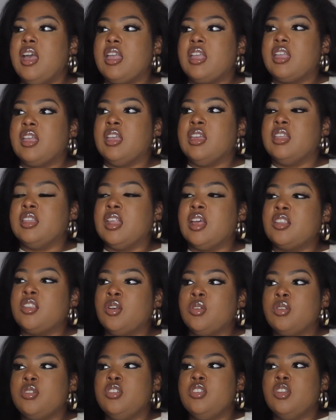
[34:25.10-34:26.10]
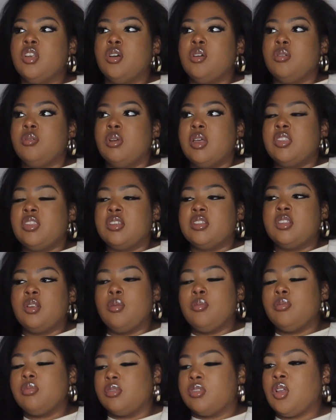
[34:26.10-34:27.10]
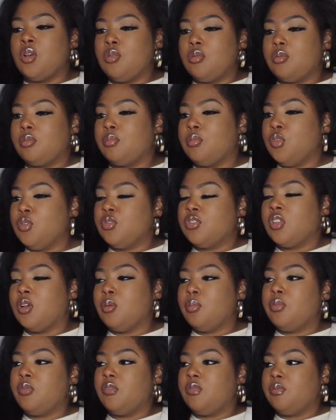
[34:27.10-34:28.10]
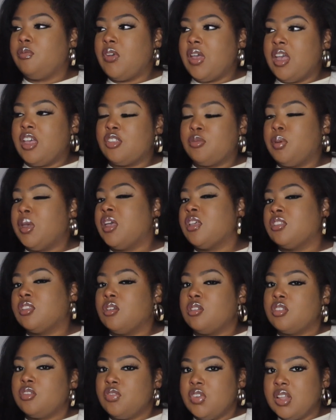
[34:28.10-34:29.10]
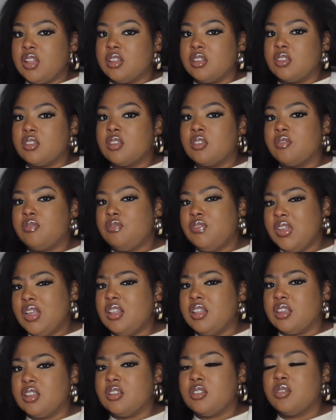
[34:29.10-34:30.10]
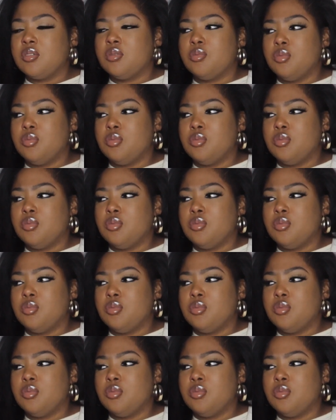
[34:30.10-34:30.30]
And I told her, I said, don't move so fast past those feelings. Feel it.